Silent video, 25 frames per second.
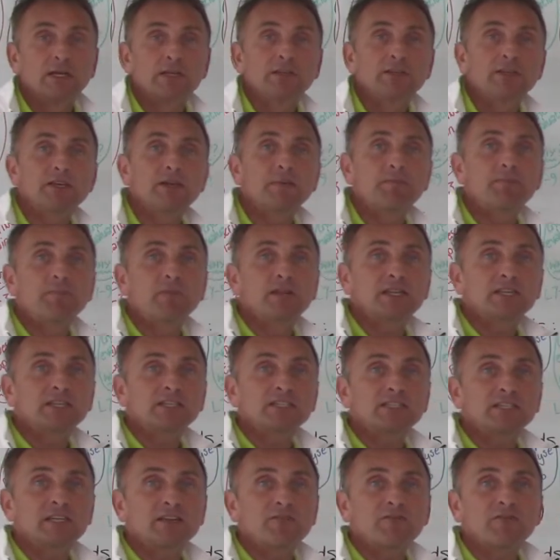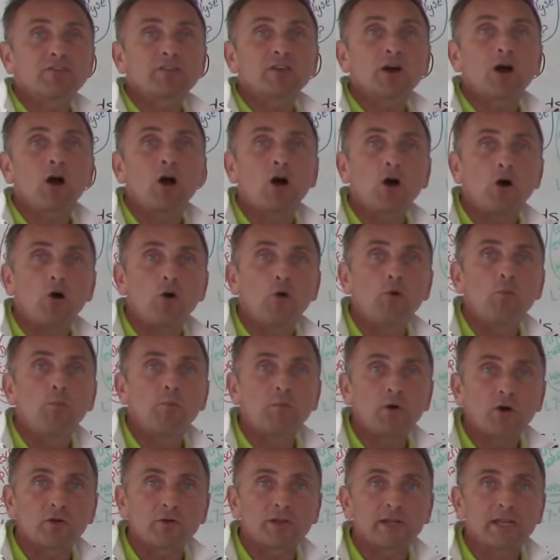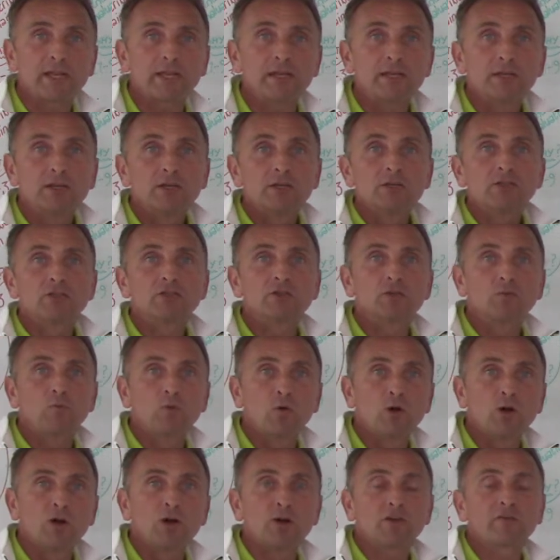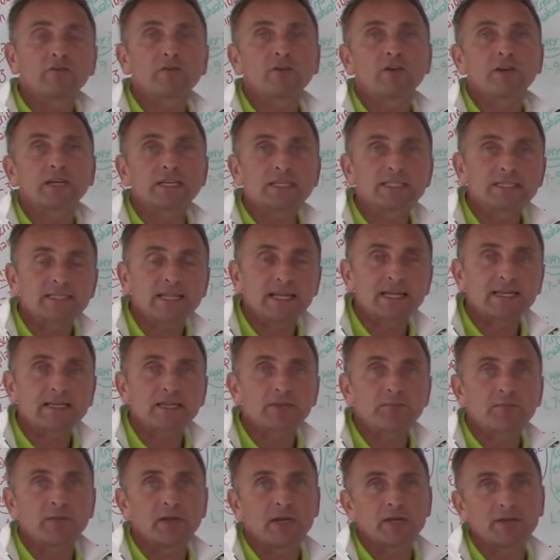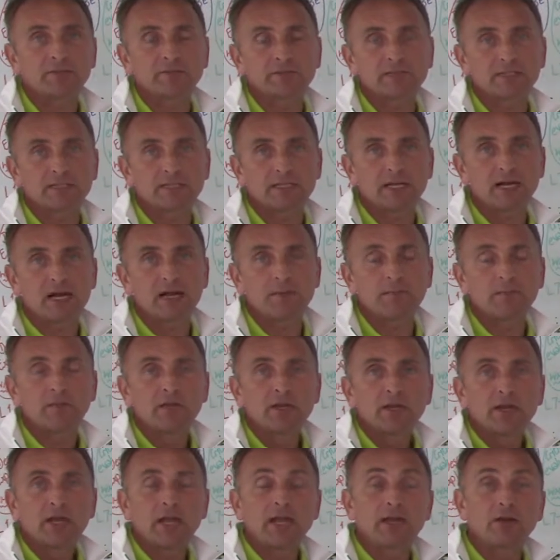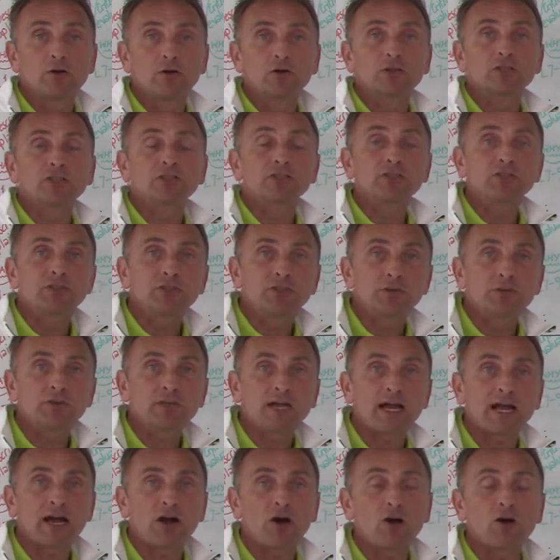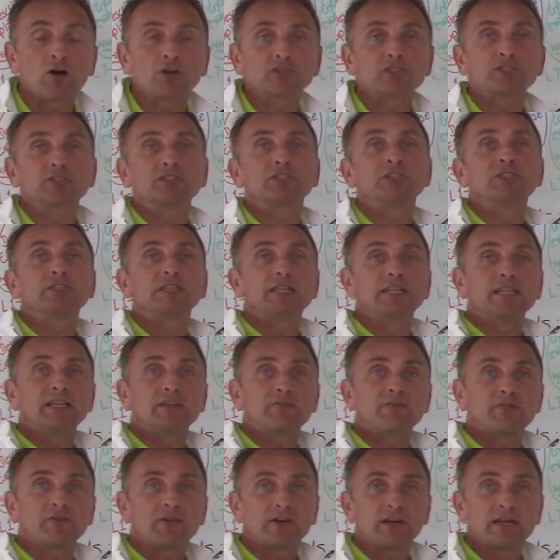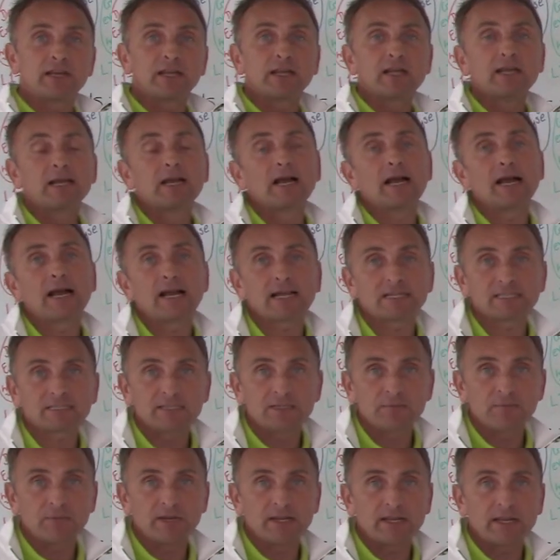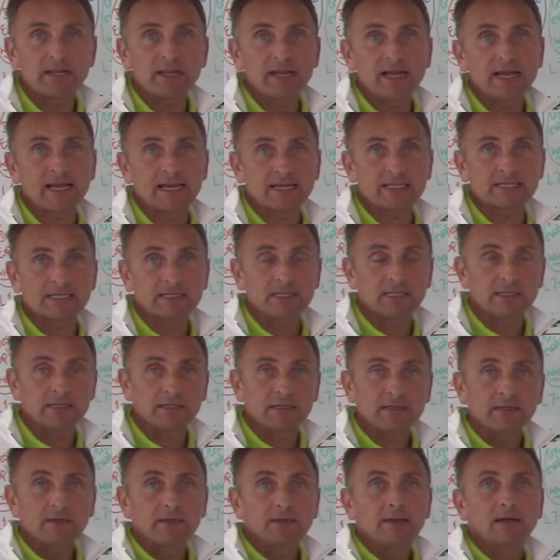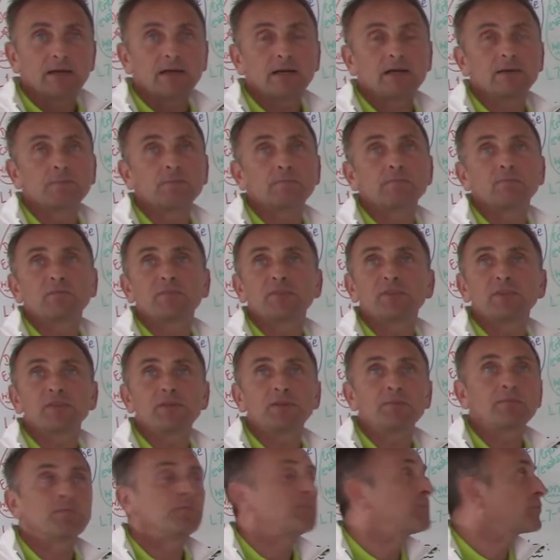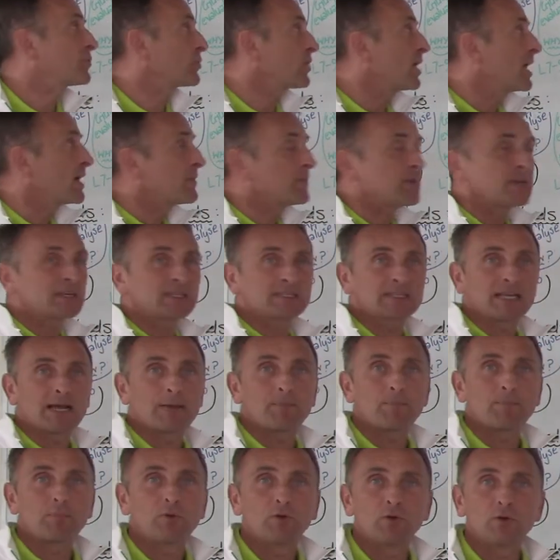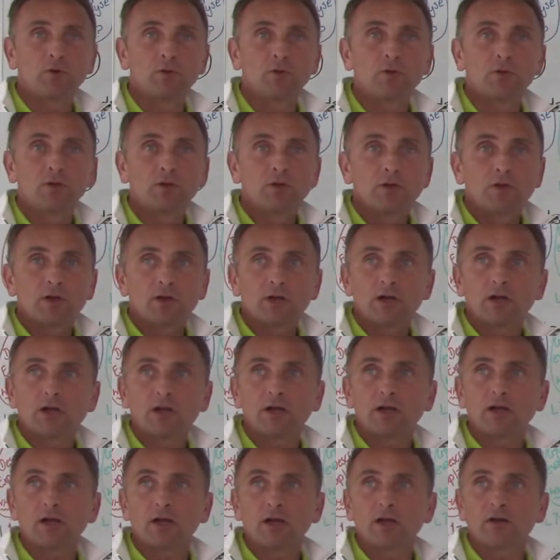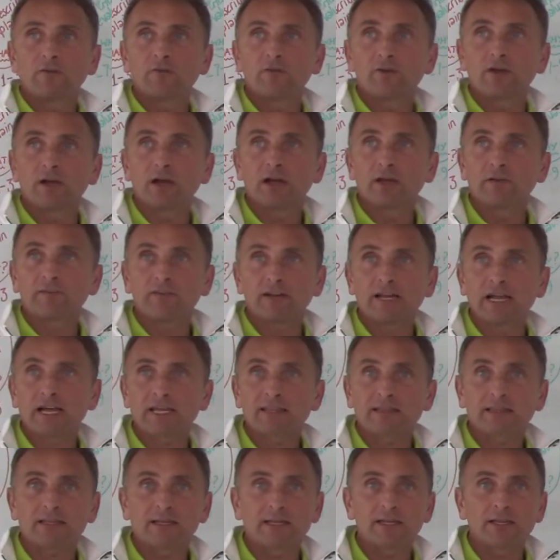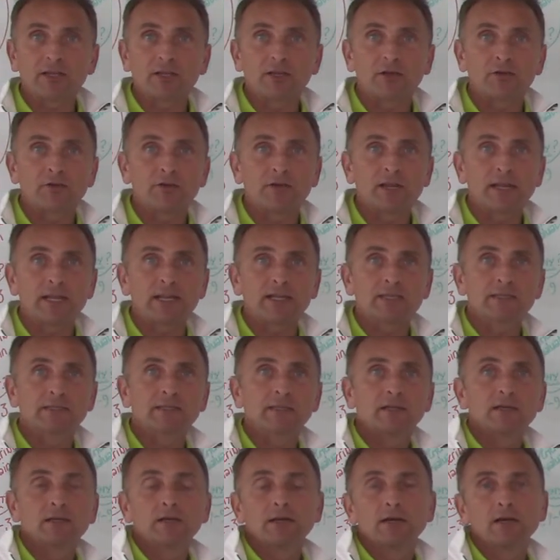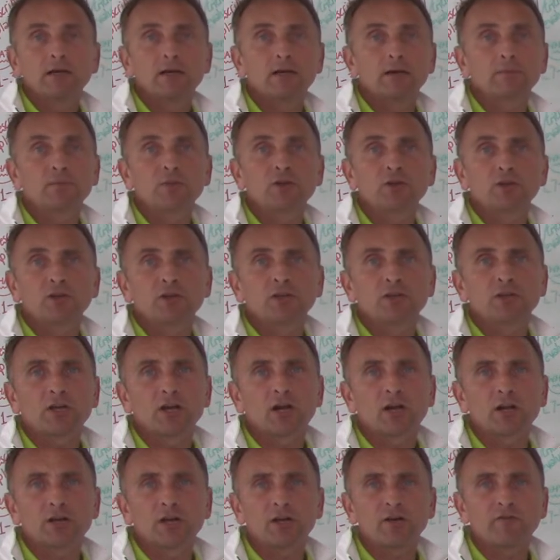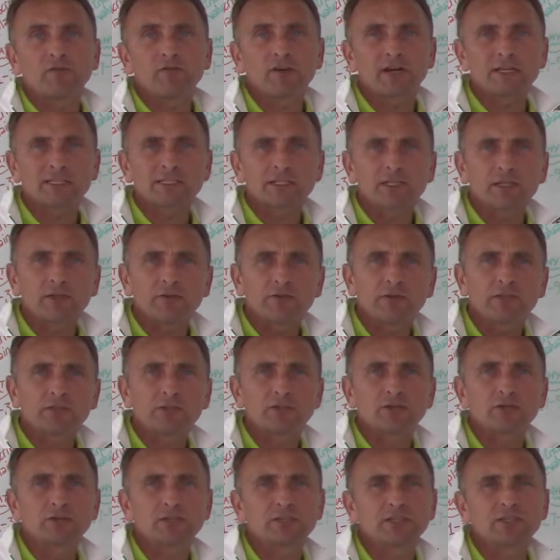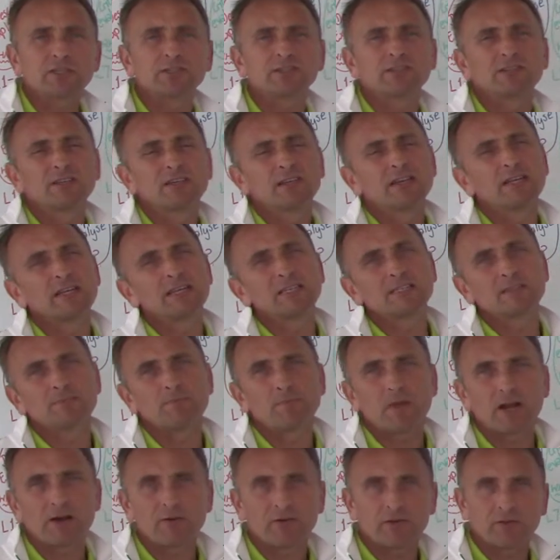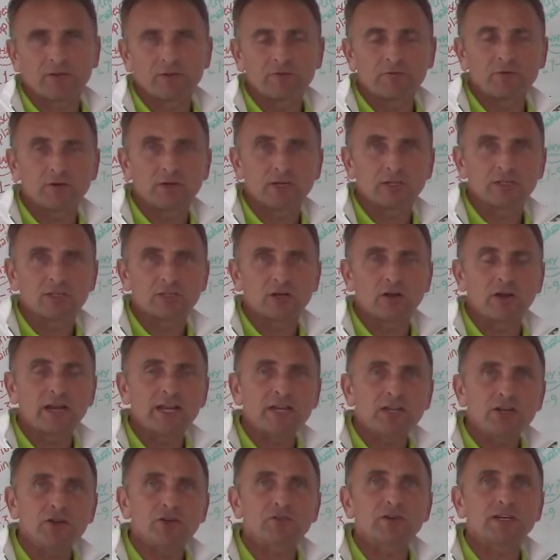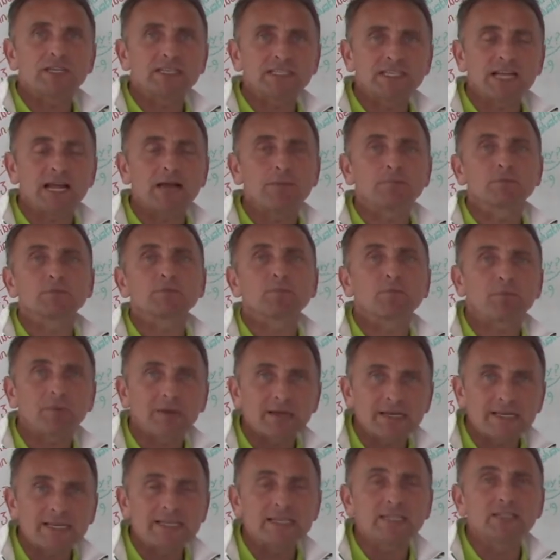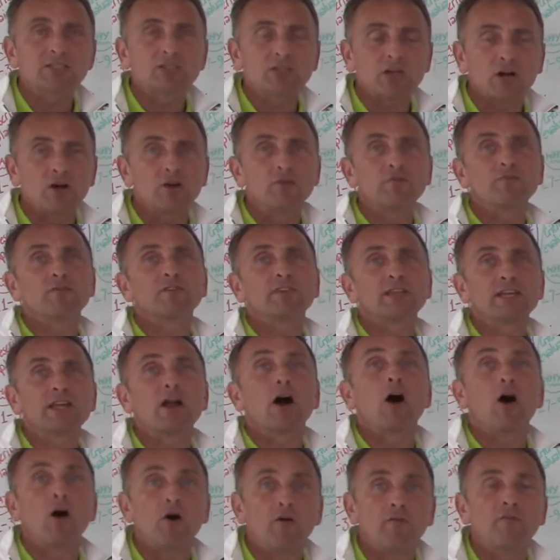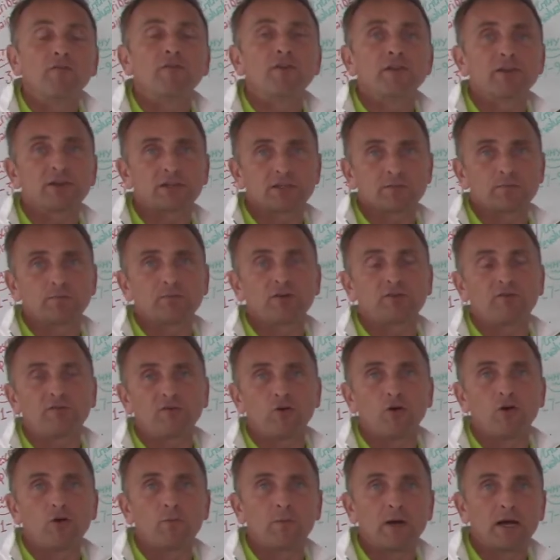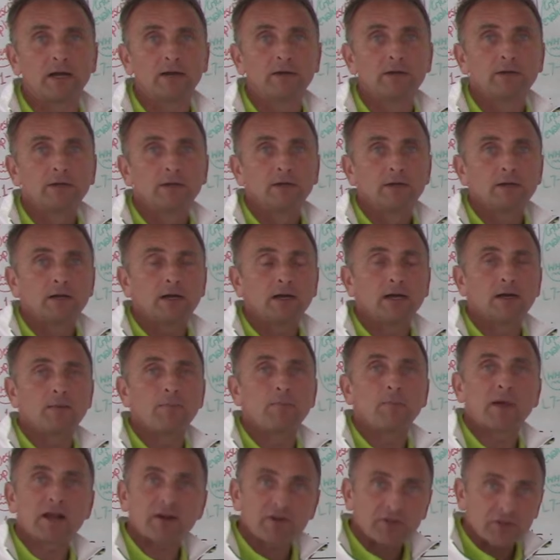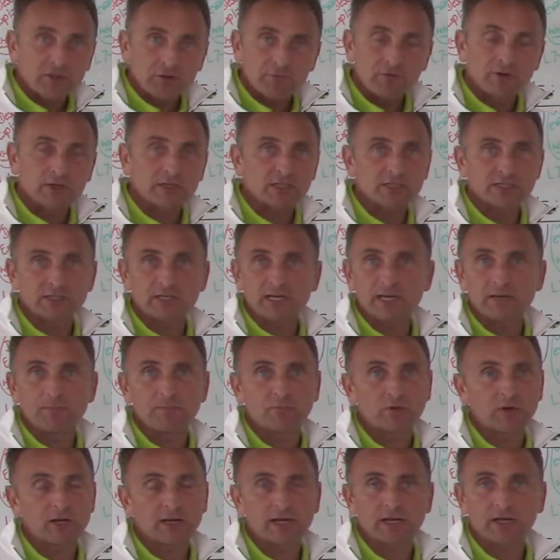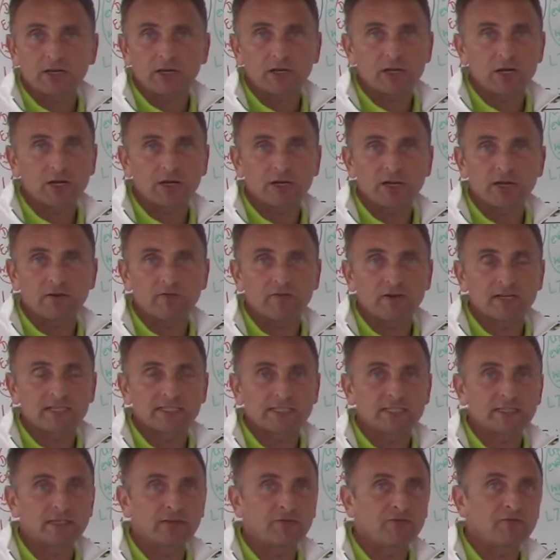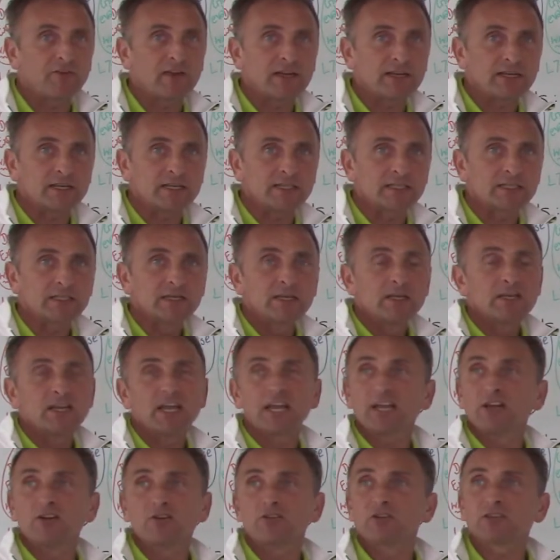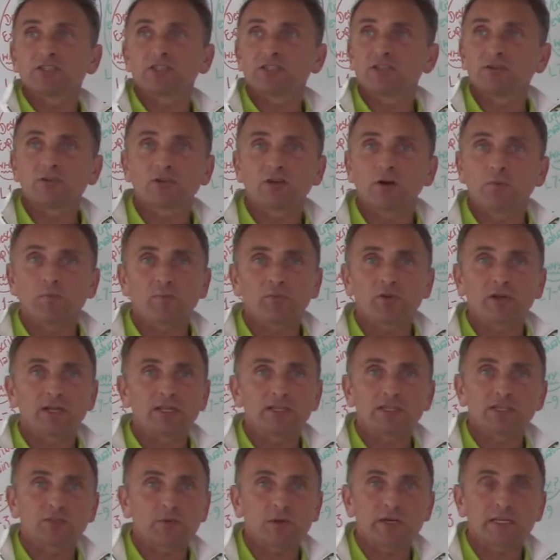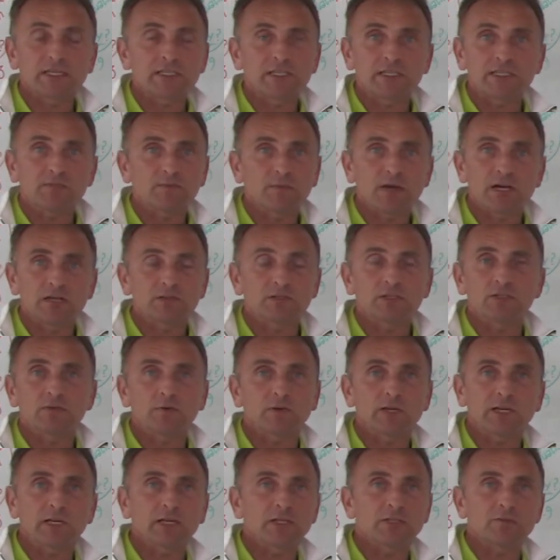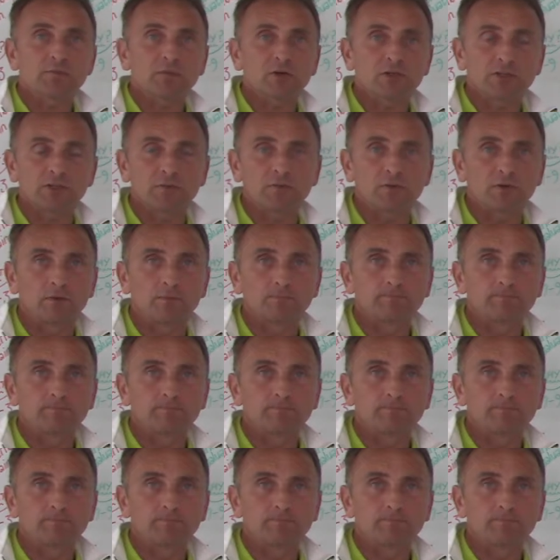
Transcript: The ability for the whole body to work for extended periods of time. In order to do that, oxygen delivery has to be excellent. The prime example of an athlete who needs good cardiovascular endurance is a marathon runner. So in your exams, please go for the obvious performer. Marathon runners need brilliant cardiovascular fitness in order to complete the 26 miles as quickly as possible.